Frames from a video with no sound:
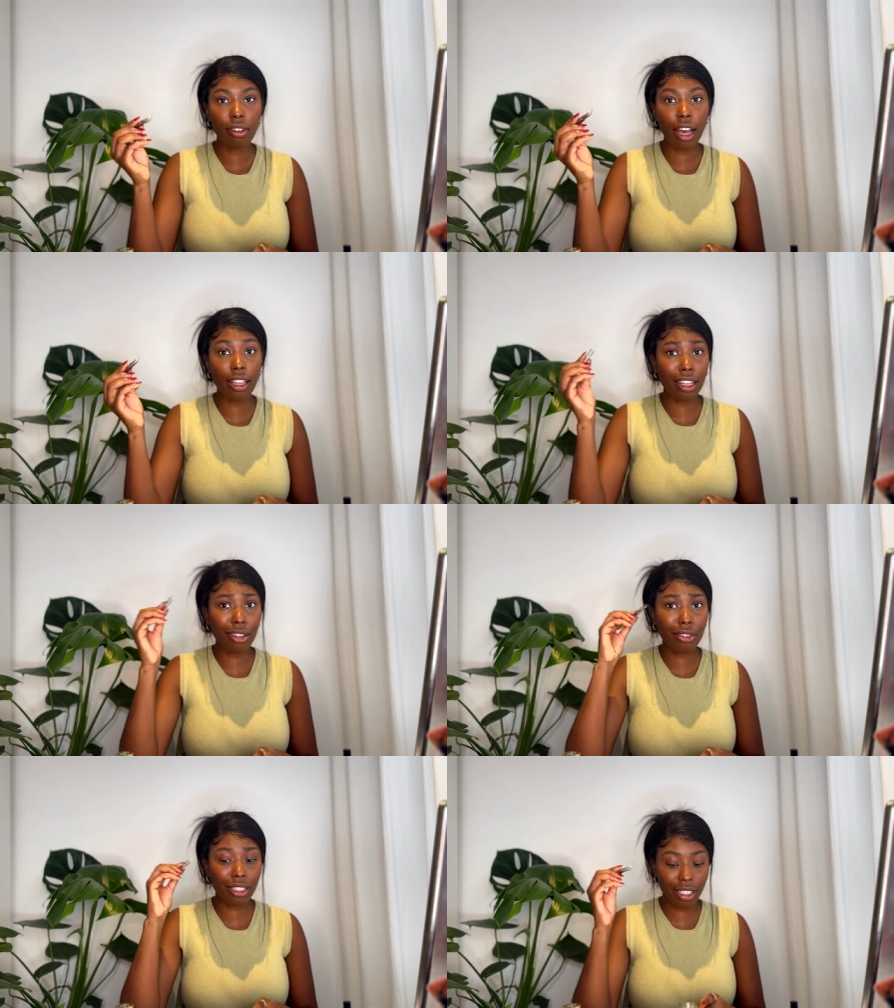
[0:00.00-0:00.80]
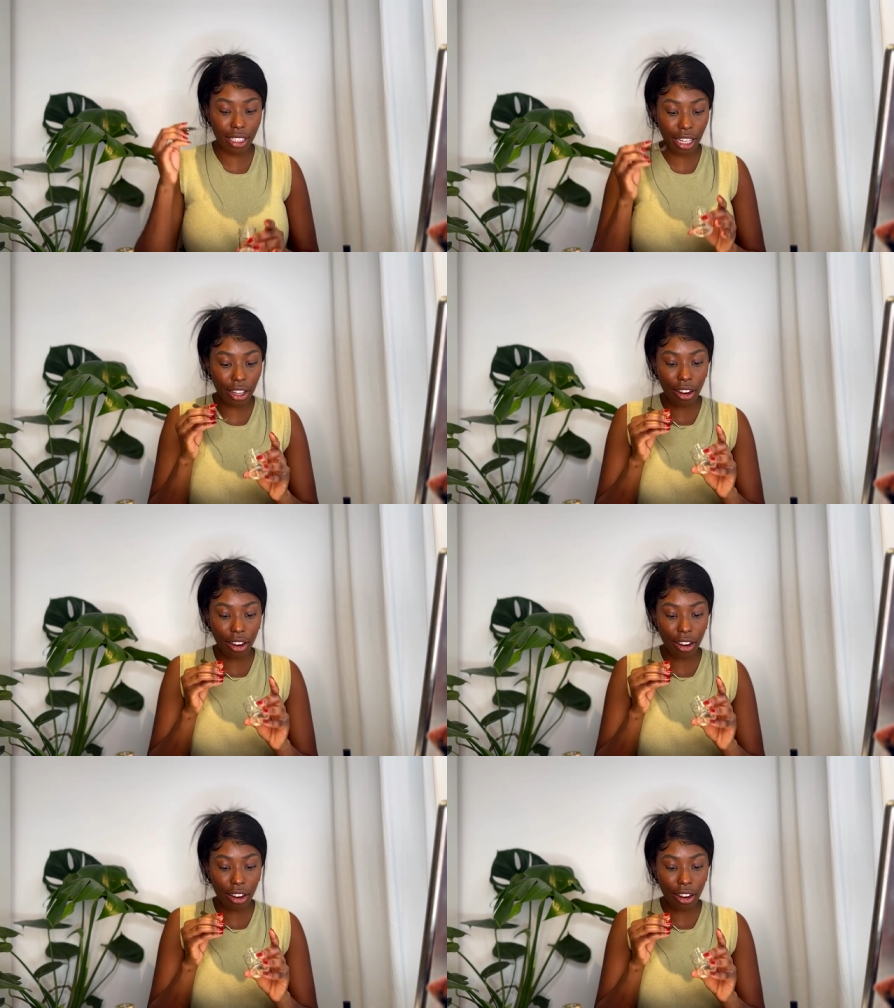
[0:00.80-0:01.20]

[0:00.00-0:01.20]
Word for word: and then you just stick it